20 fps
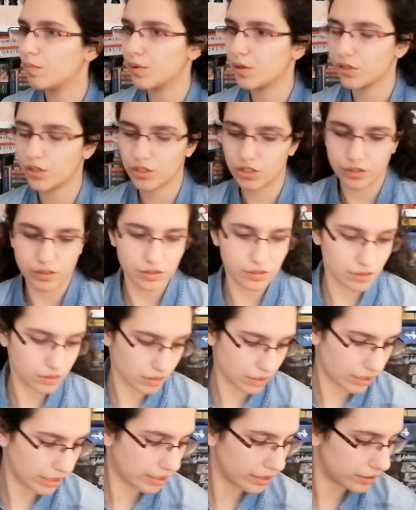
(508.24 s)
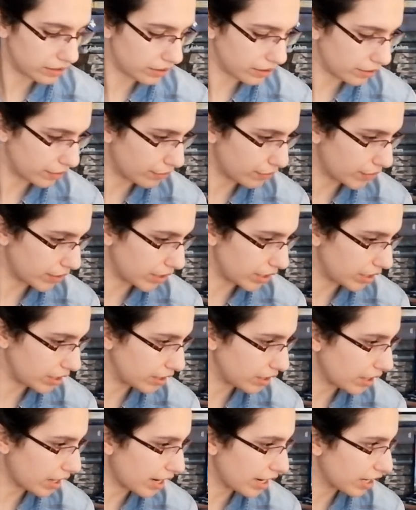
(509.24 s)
purchase kind of thing,